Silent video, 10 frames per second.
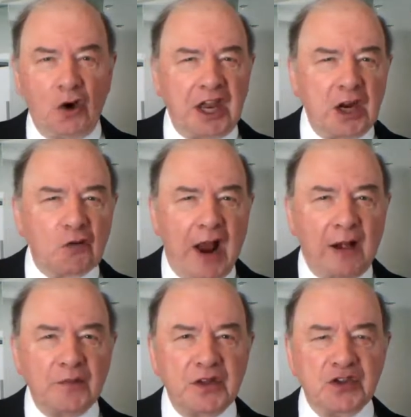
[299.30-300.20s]
Looking
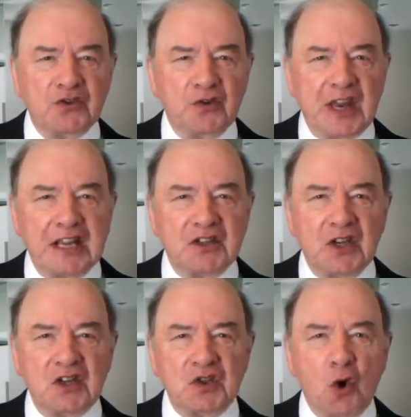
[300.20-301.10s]
around the
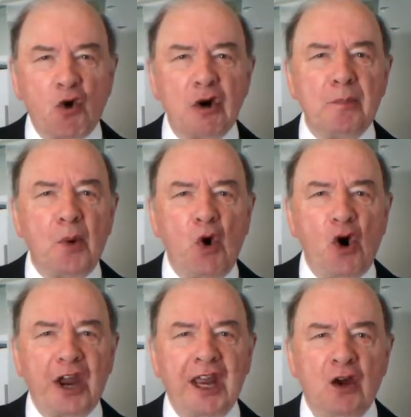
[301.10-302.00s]
streets, he saw a
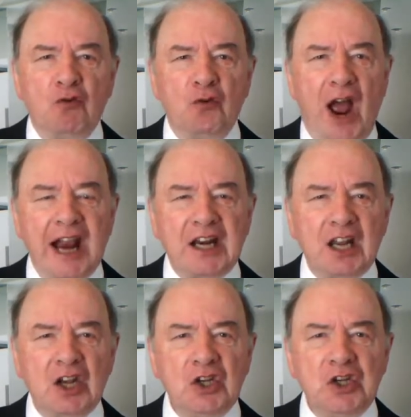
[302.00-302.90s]
boy
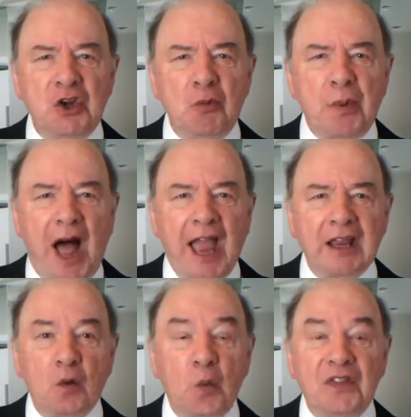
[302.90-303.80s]
riding a new bike